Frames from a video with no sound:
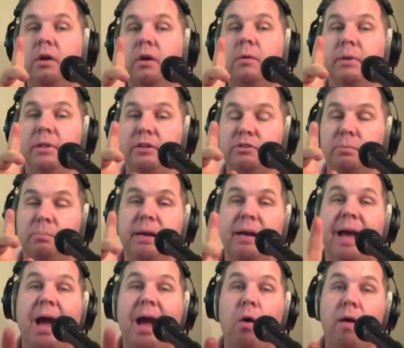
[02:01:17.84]
but there's a big
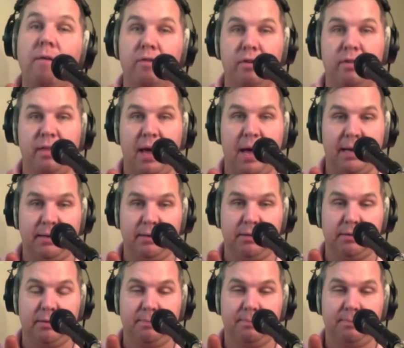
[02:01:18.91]
however to that.